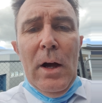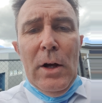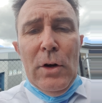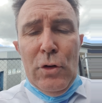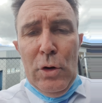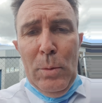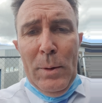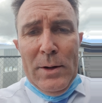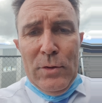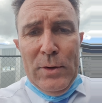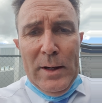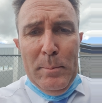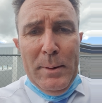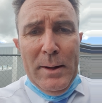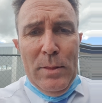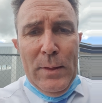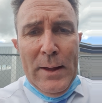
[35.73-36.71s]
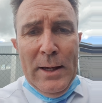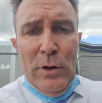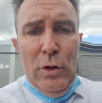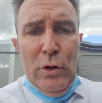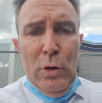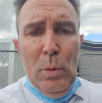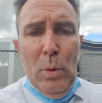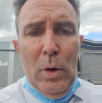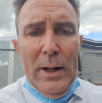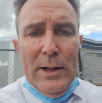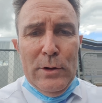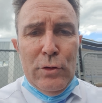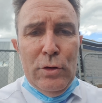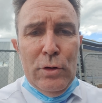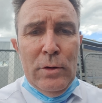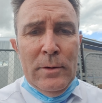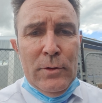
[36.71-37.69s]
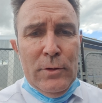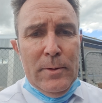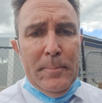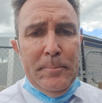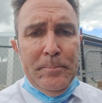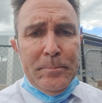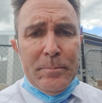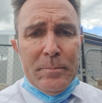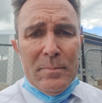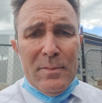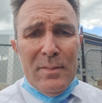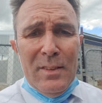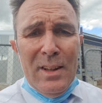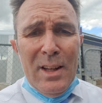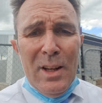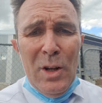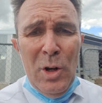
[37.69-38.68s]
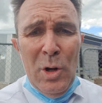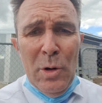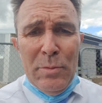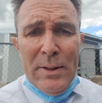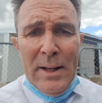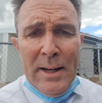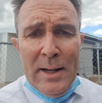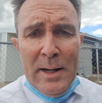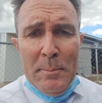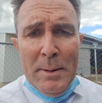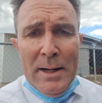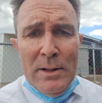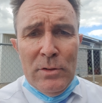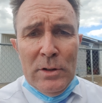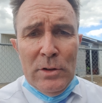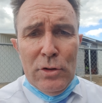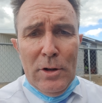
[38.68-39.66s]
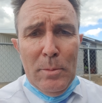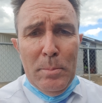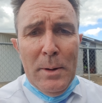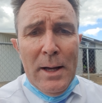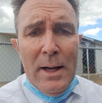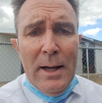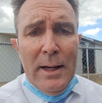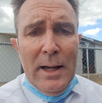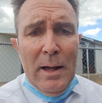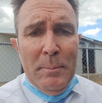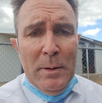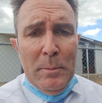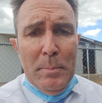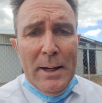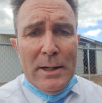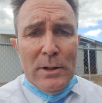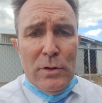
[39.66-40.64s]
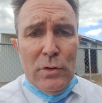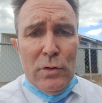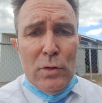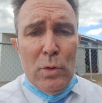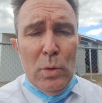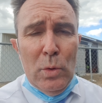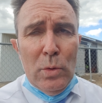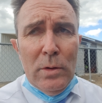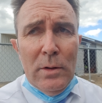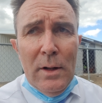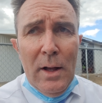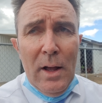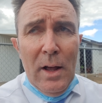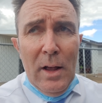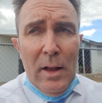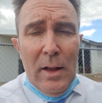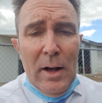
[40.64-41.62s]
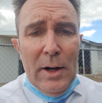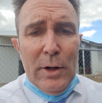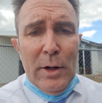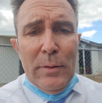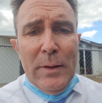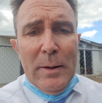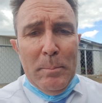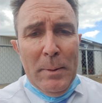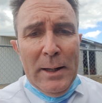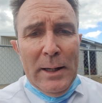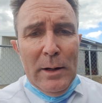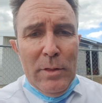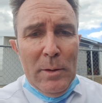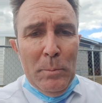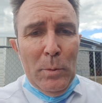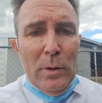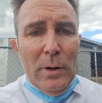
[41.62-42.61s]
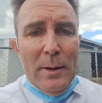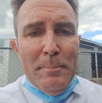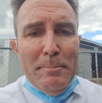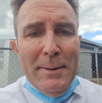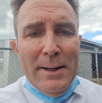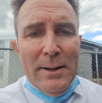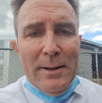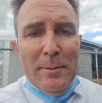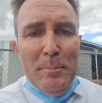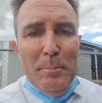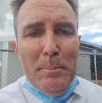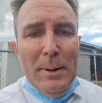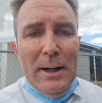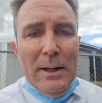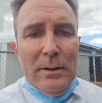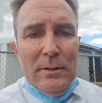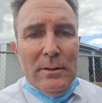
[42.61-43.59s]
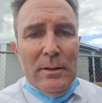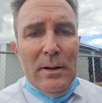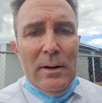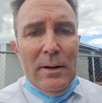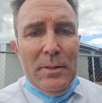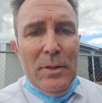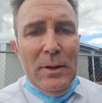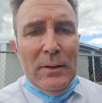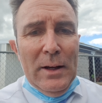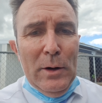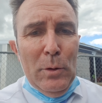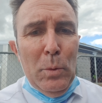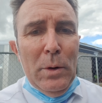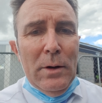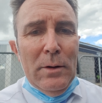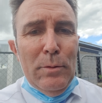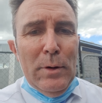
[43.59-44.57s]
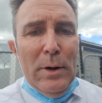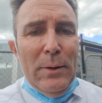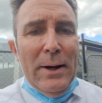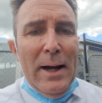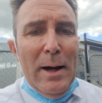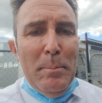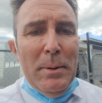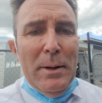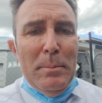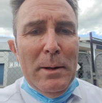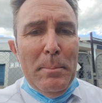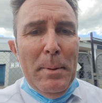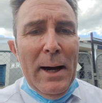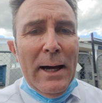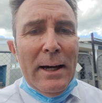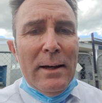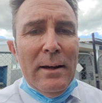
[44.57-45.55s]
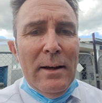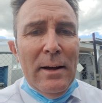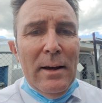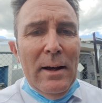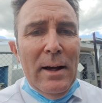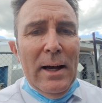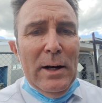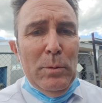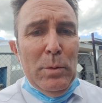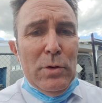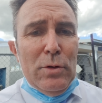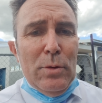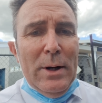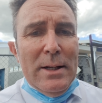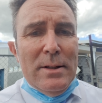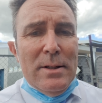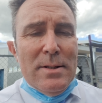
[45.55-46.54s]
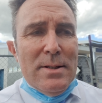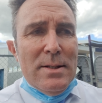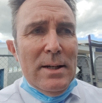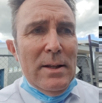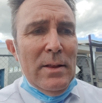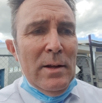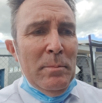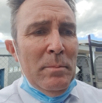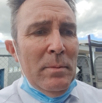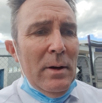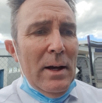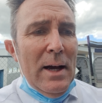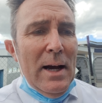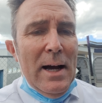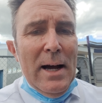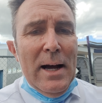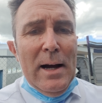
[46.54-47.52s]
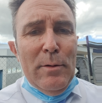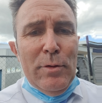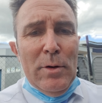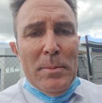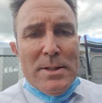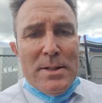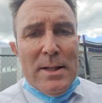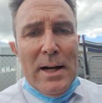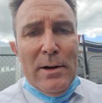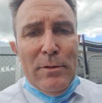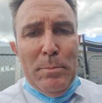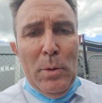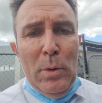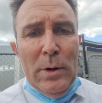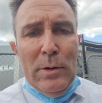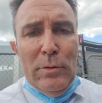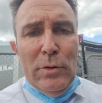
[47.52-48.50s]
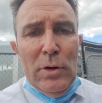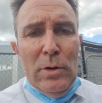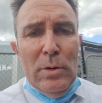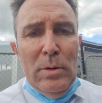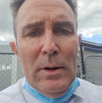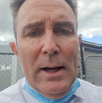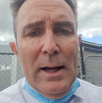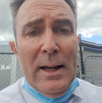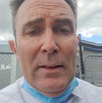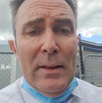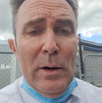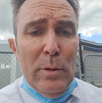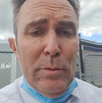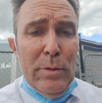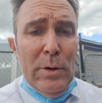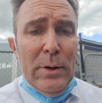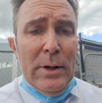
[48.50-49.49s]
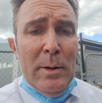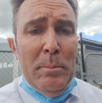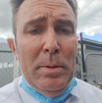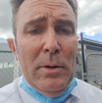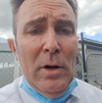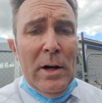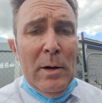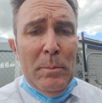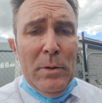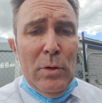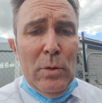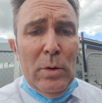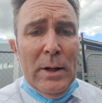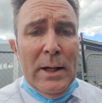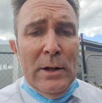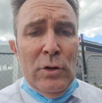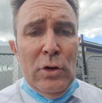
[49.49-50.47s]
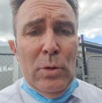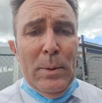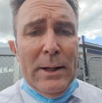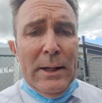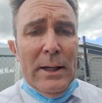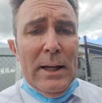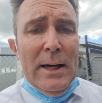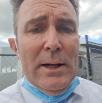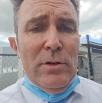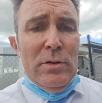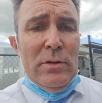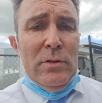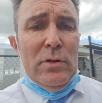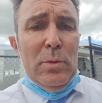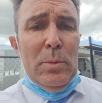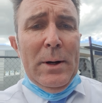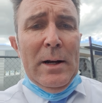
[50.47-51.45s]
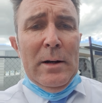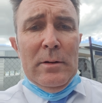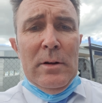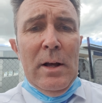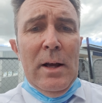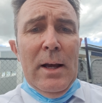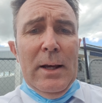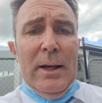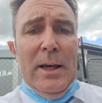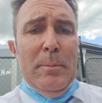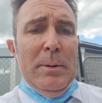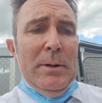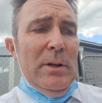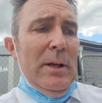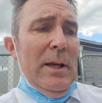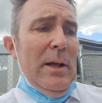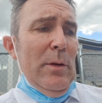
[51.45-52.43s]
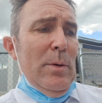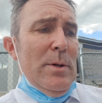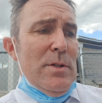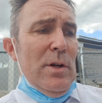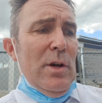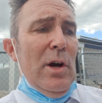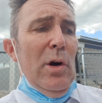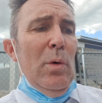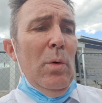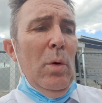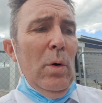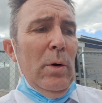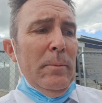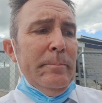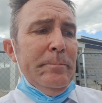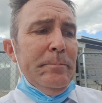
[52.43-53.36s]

Do want to say a big thank you to all our students who've done an amazing job coming back to school. I don't think many of them will admit it, but I think they were very happy to be back and it was great to see them uh, from a staff point of view and they were very compliant with all our new regulations around keeping together as a cohort.